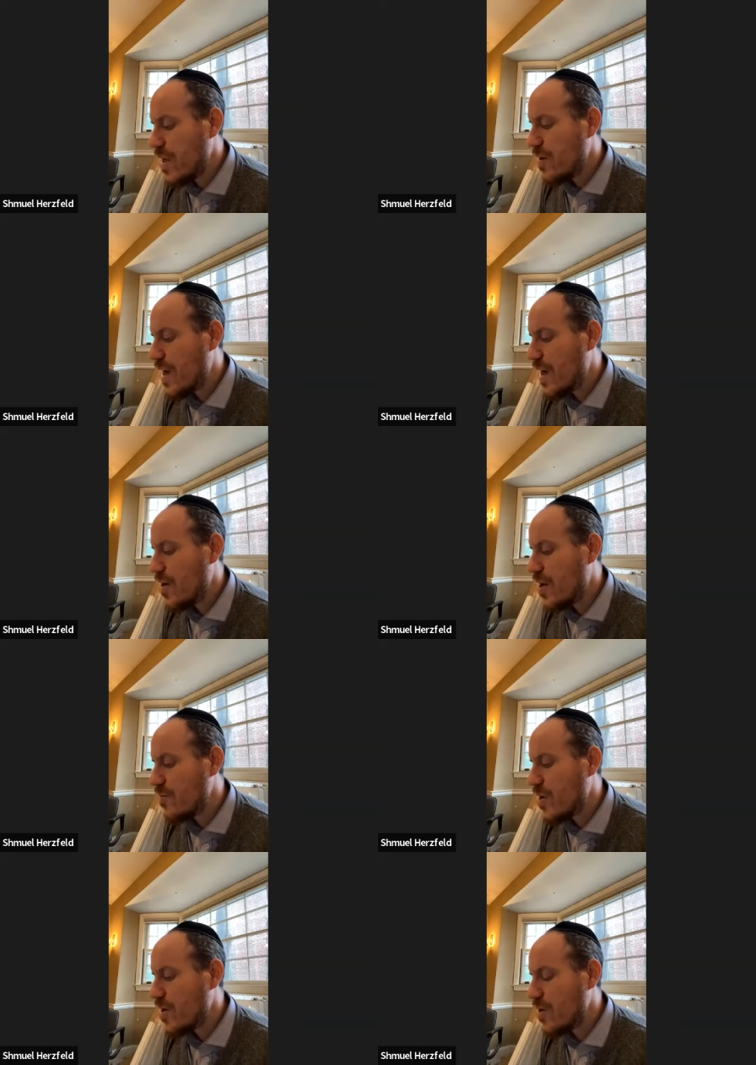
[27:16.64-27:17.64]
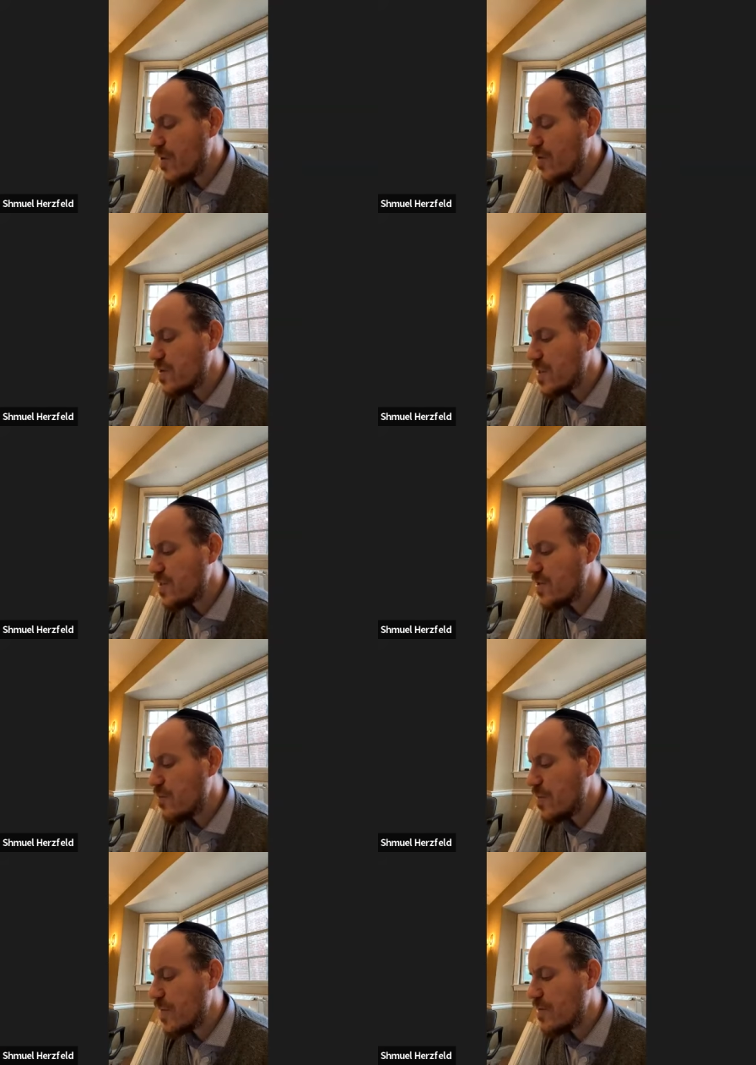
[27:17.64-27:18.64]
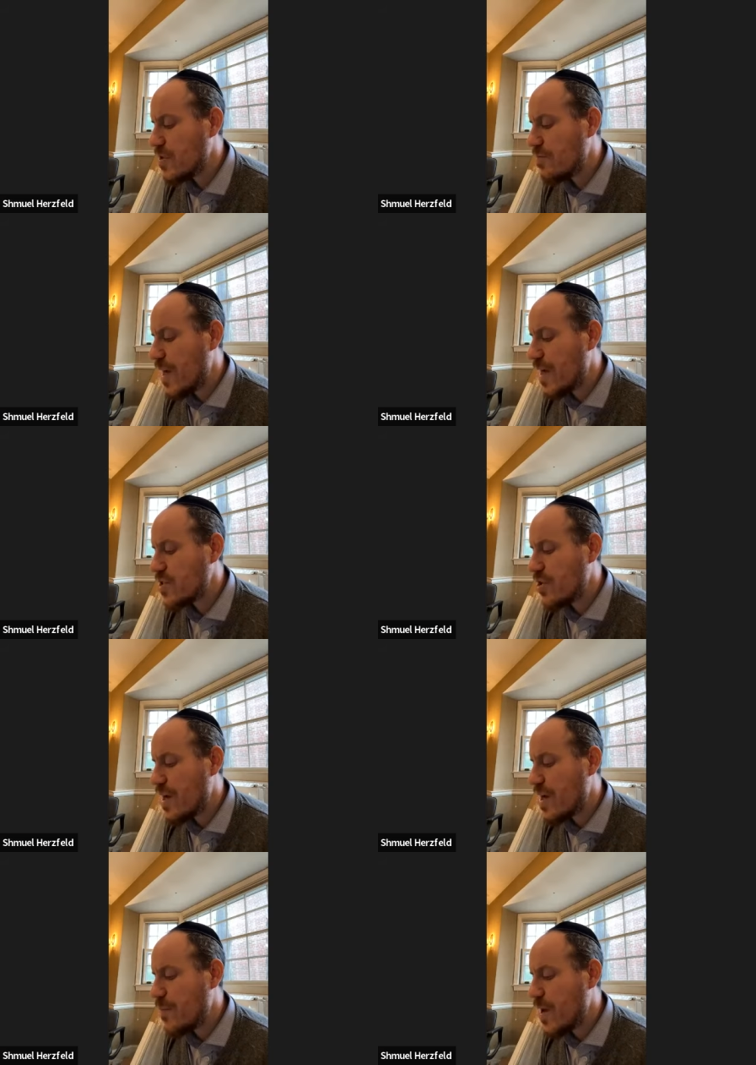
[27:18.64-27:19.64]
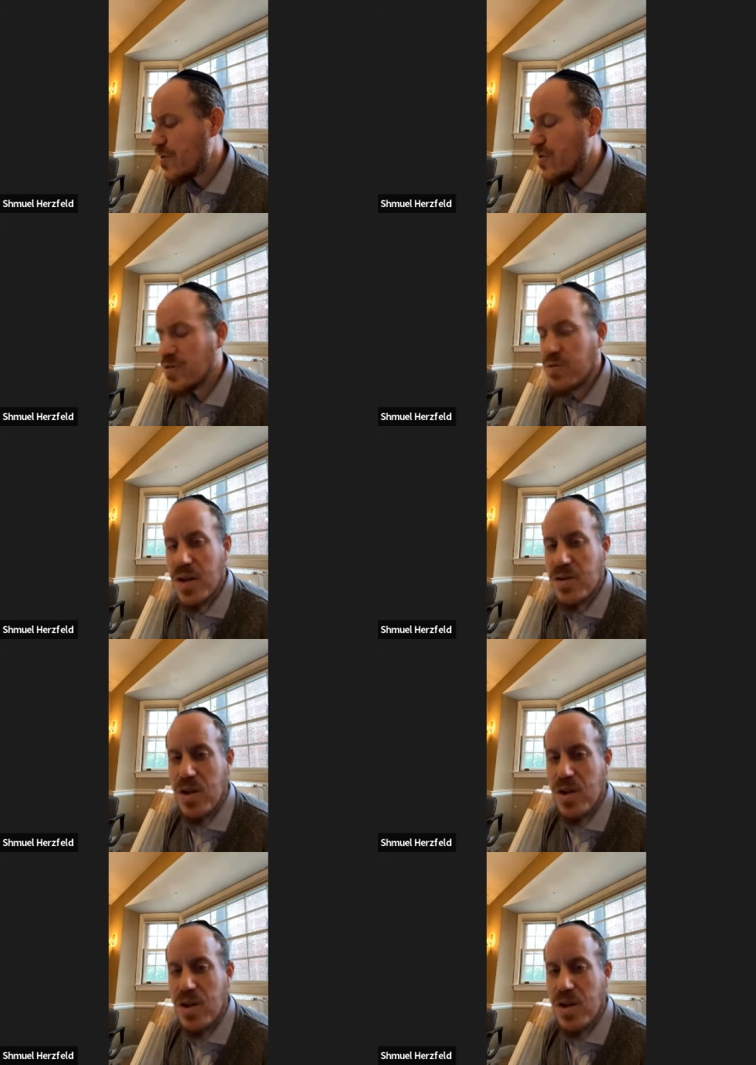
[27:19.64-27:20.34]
Amar, and the other says, no, is real.